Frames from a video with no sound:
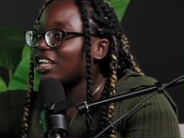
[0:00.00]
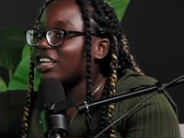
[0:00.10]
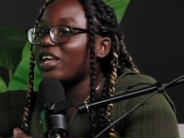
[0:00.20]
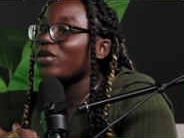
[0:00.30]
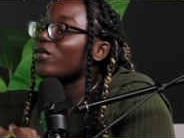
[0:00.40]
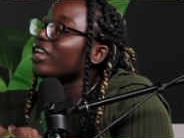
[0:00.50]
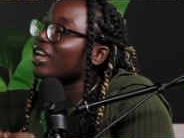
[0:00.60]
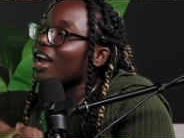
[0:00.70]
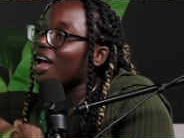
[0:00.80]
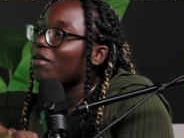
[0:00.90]
They don't
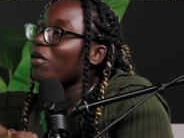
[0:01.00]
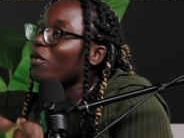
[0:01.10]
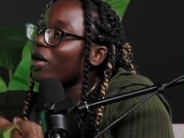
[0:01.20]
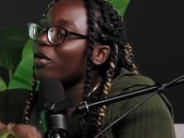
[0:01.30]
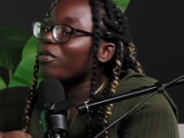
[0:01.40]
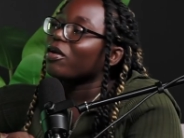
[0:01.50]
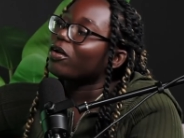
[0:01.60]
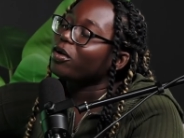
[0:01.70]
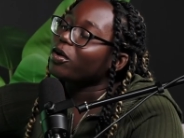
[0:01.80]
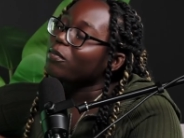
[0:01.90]
care about what
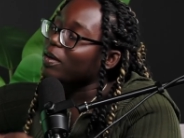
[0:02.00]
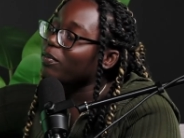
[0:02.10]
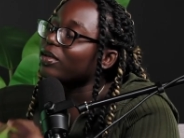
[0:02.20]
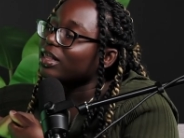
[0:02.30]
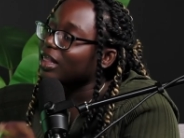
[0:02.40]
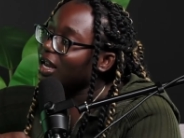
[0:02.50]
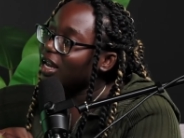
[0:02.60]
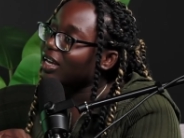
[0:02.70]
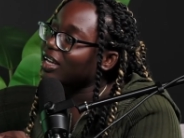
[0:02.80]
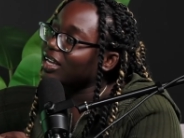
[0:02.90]
other people
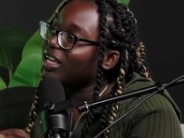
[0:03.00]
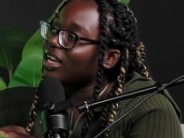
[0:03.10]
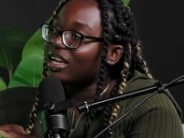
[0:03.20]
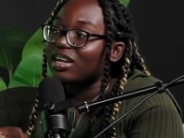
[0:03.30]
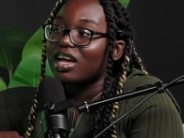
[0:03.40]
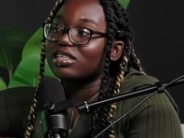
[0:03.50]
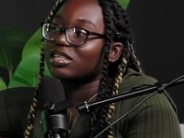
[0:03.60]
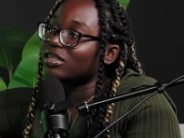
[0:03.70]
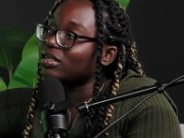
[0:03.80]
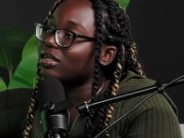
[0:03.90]
think, and that's
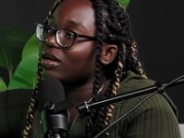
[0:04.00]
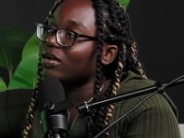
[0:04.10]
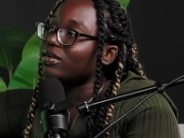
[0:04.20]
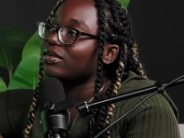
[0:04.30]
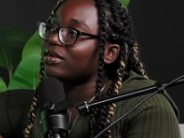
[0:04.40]
good though.